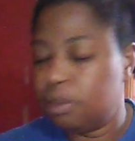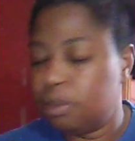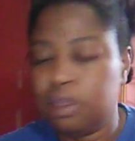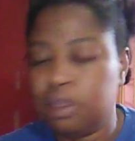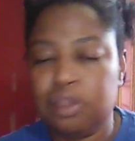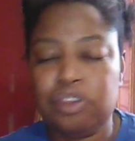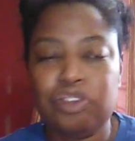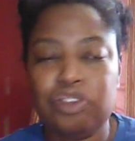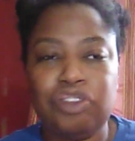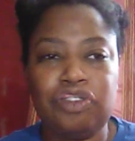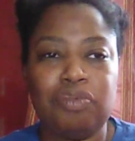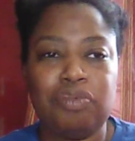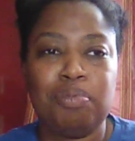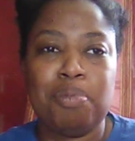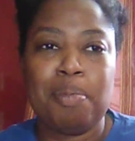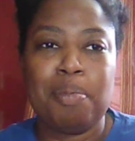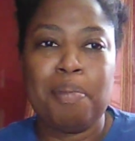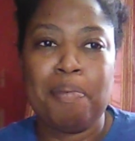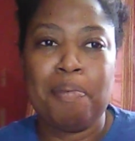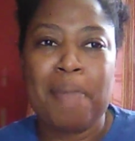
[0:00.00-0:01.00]
There's
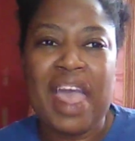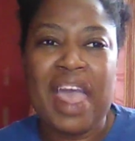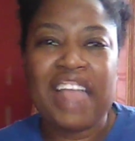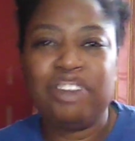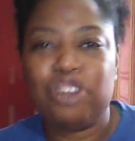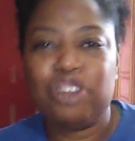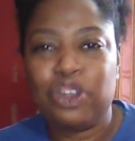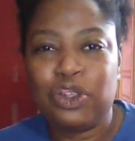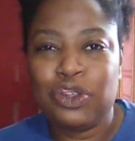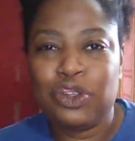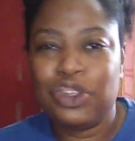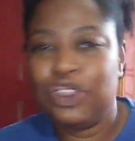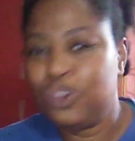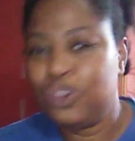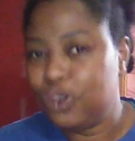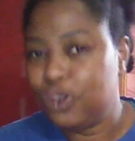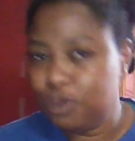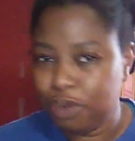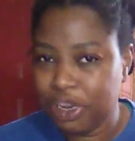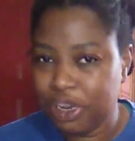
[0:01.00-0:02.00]
magical and
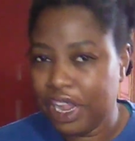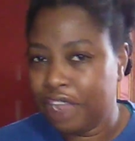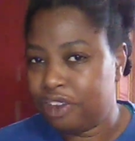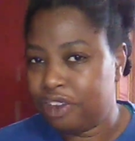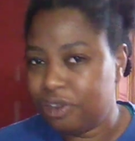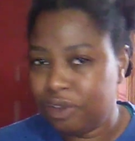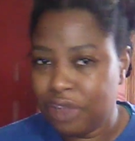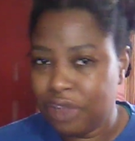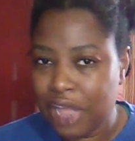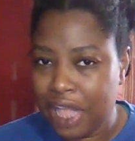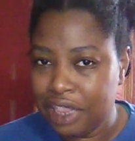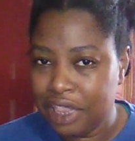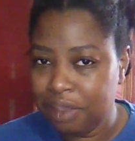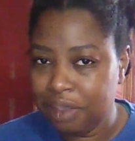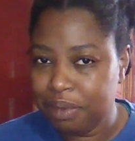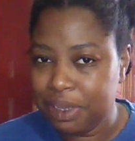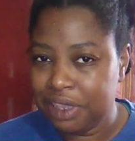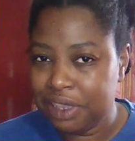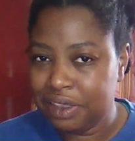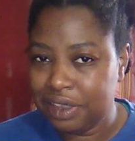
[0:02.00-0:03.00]
supernatural
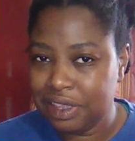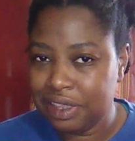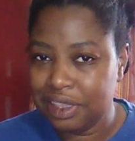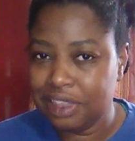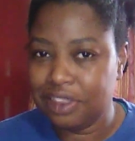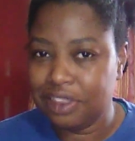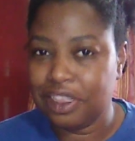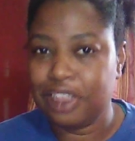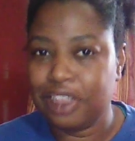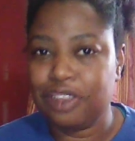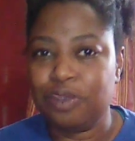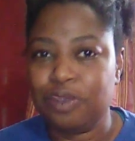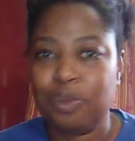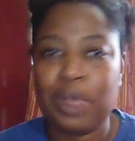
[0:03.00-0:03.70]
elements to this as